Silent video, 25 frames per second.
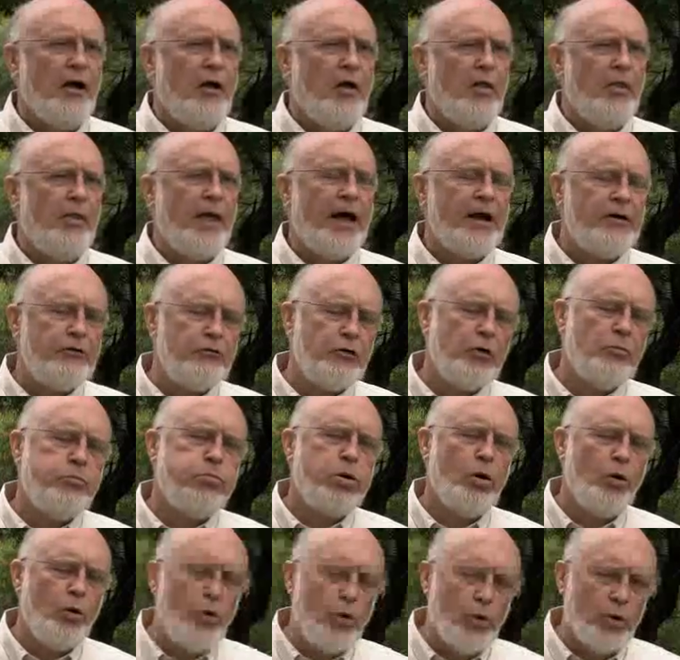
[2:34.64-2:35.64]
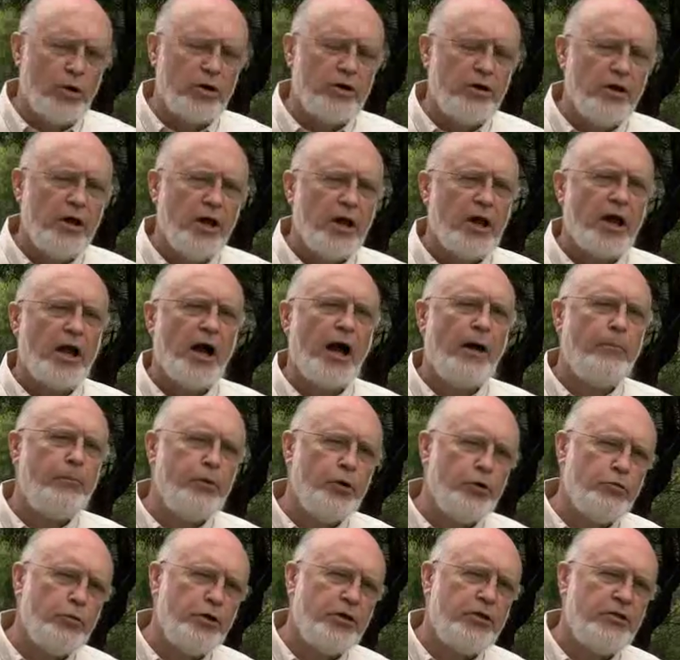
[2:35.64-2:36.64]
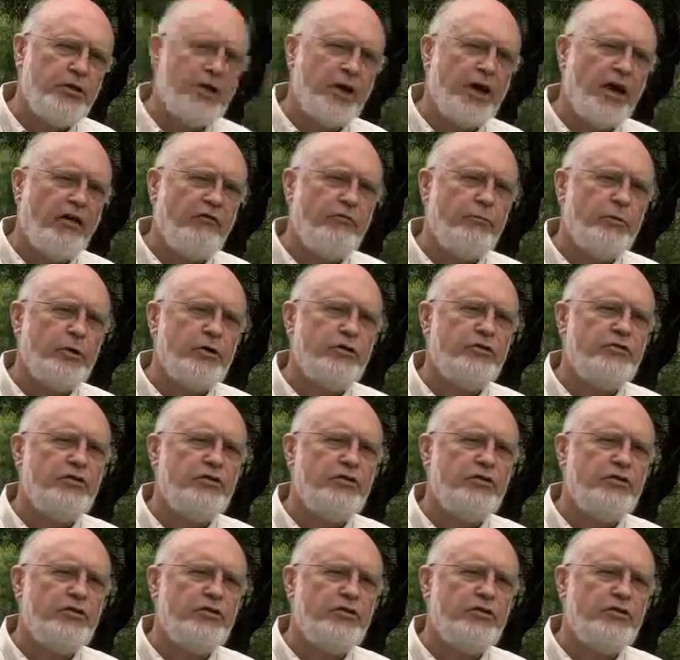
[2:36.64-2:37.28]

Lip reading: That report, coupled with the government's